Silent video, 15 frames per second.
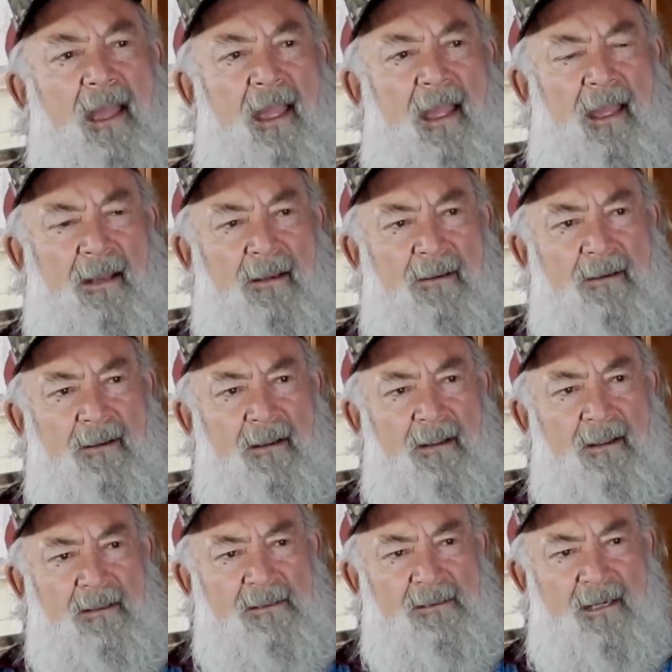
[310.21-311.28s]
and
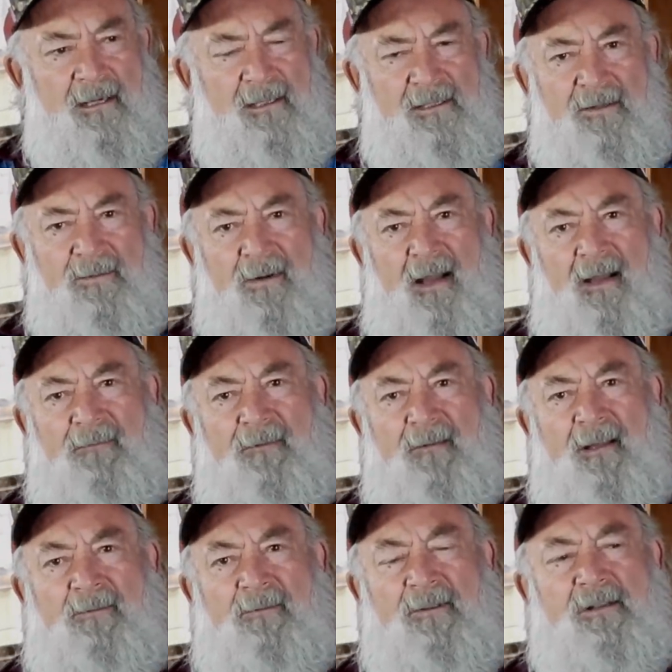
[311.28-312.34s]
sight your rifle
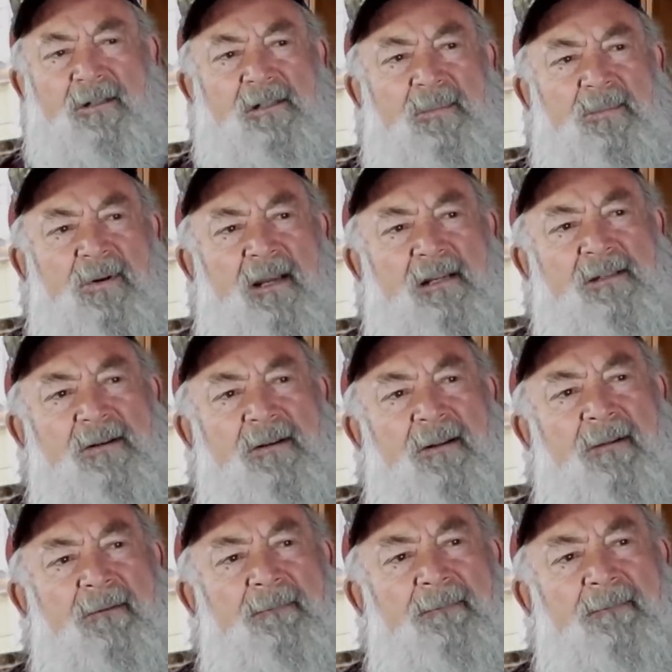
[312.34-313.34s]
in with your suppressor